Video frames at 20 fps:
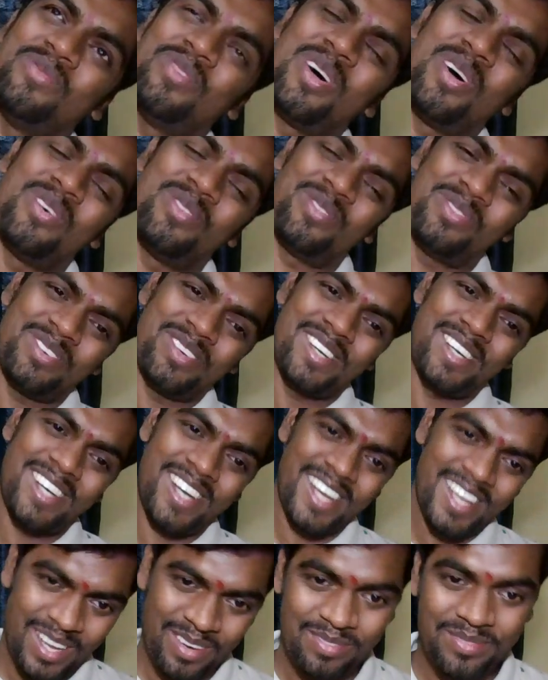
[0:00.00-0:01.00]
Wow,
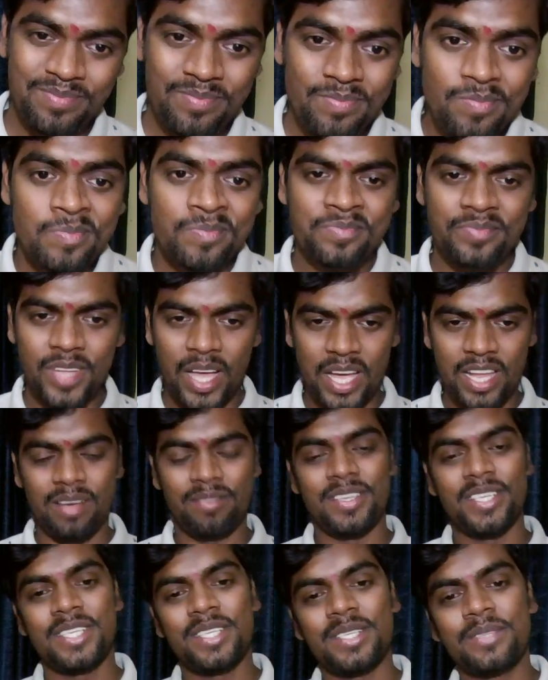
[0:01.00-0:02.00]
I
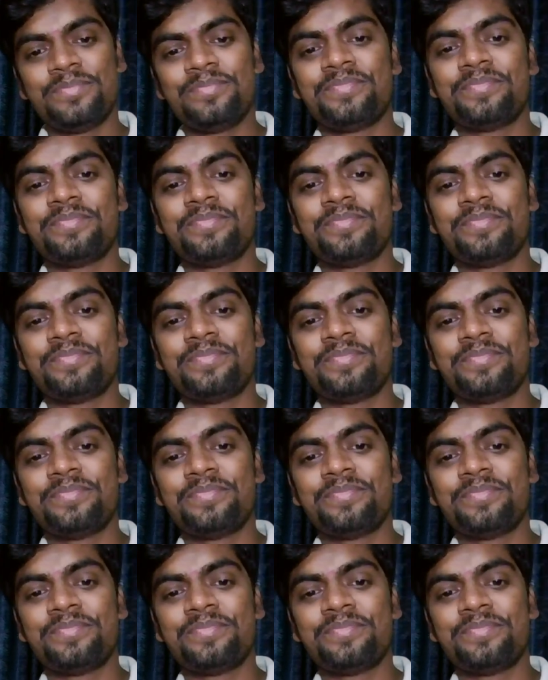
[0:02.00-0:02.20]
love it.